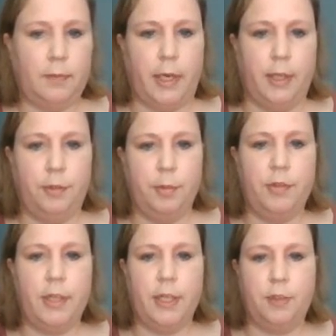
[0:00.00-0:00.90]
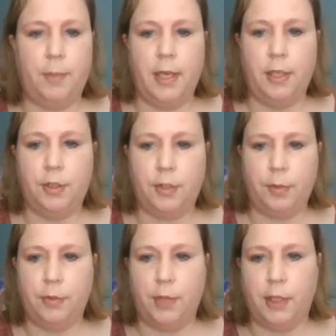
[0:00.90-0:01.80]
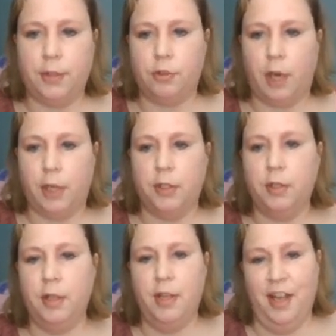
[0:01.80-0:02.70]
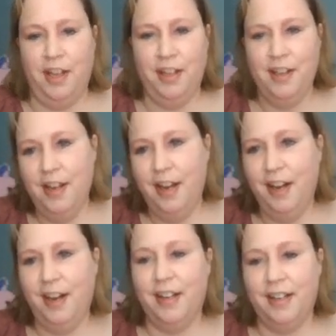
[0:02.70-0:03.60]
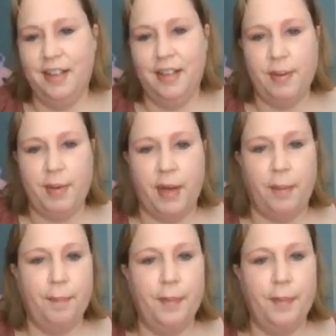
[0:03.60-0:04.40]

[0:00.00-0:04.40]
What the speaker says: Okay, let's move to the next page. Sometimes I get distracted. There we go.